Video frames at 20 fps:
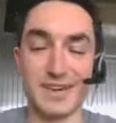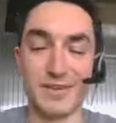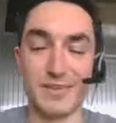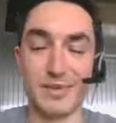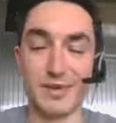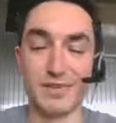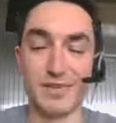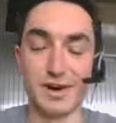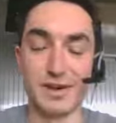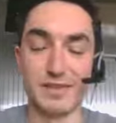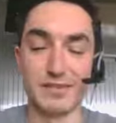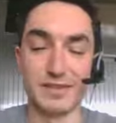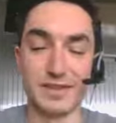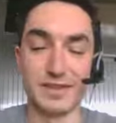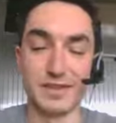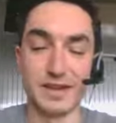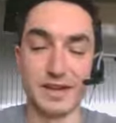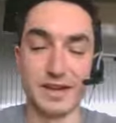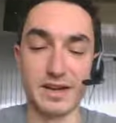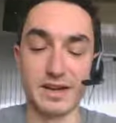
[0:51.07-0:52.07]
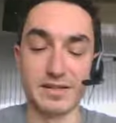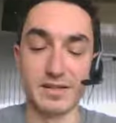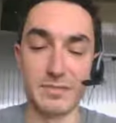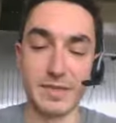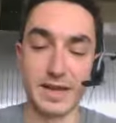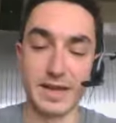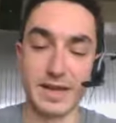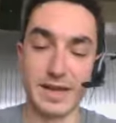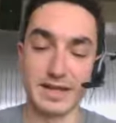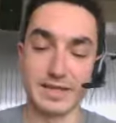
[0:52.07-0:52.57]
we're involved in the
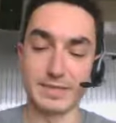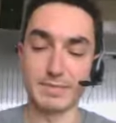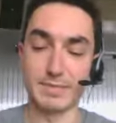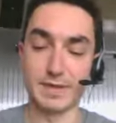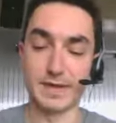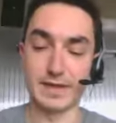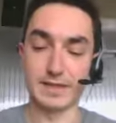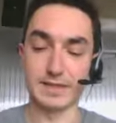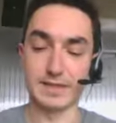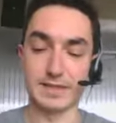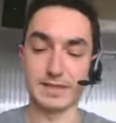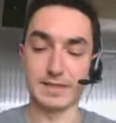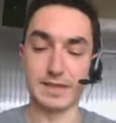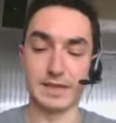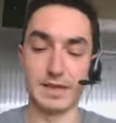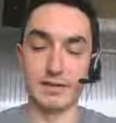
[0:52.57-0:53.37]
main aspects